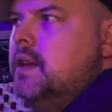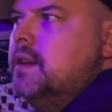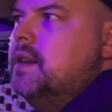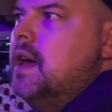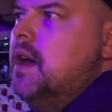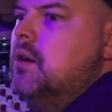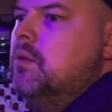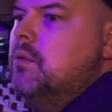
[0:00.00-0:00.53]

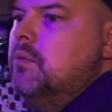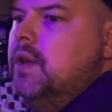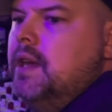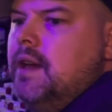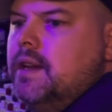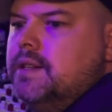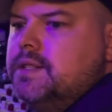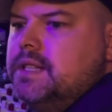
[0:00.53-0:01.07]
Now, we
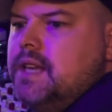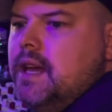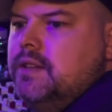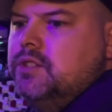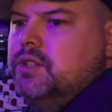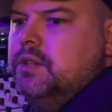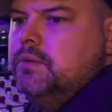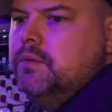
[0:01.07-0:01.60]
had a
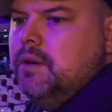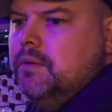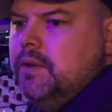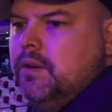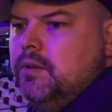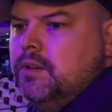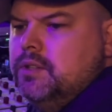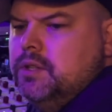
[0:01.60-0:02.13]
session where
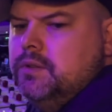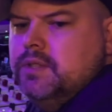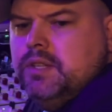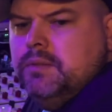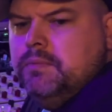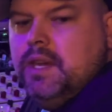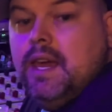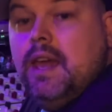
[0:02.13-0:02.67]
we were doing
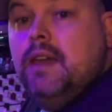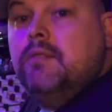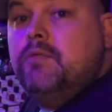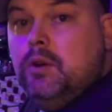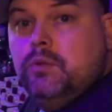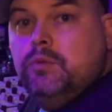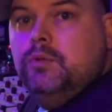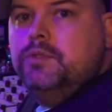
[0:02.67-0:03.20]
some gang
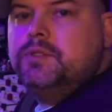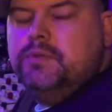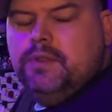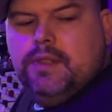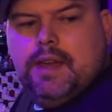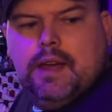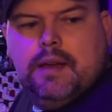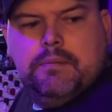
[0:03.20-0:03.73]
vocals
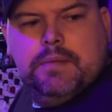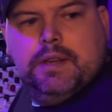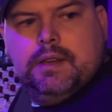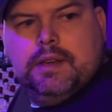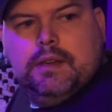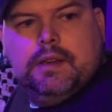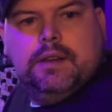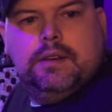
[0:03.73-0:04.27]
for them,
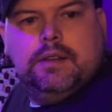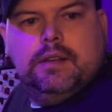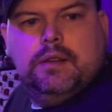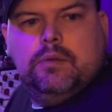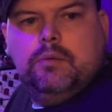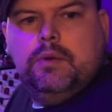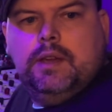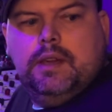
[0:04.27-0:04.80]
and
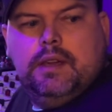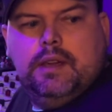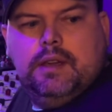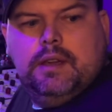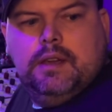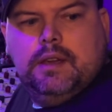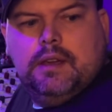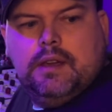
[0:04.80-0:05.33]

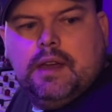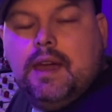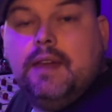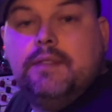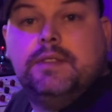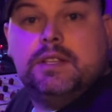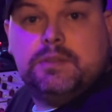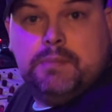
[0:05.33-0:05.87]
we
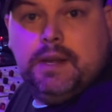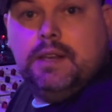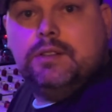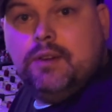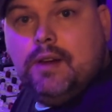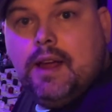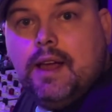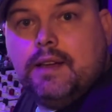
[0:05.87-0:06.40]
had this many
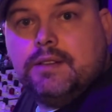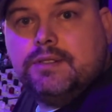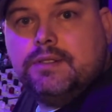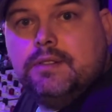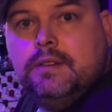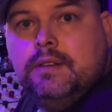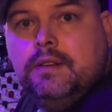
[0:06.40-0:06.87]
tracks,